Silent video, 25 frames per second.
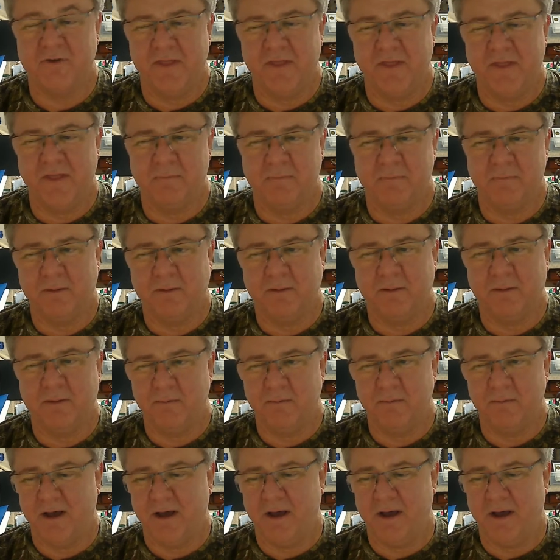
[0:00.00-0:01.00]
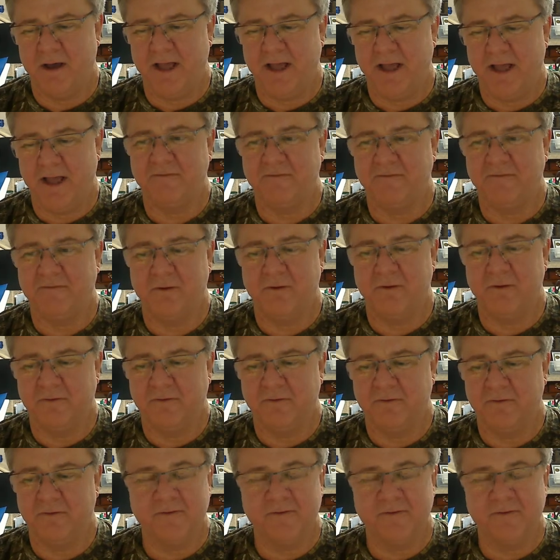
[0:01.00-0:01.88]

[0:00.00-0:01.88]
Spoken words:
I think probably about half of you have